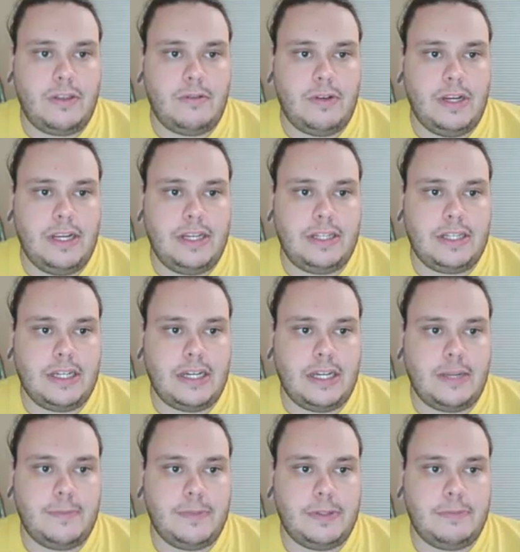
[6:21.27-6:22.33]
23
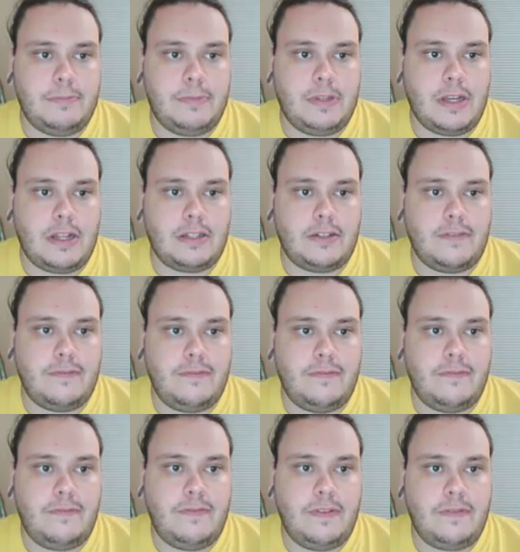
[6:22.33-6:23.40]
times
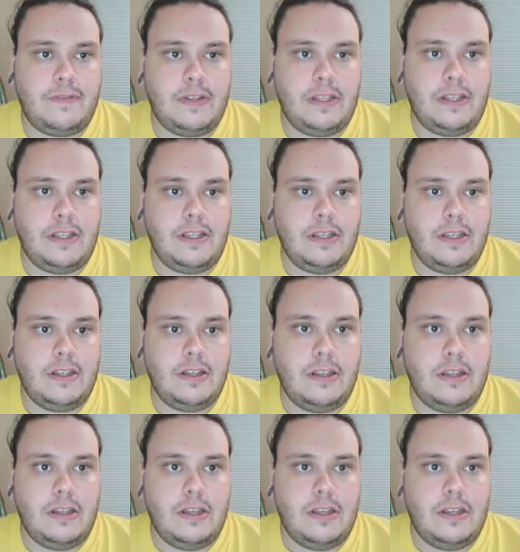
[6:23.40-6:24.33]
$1.50.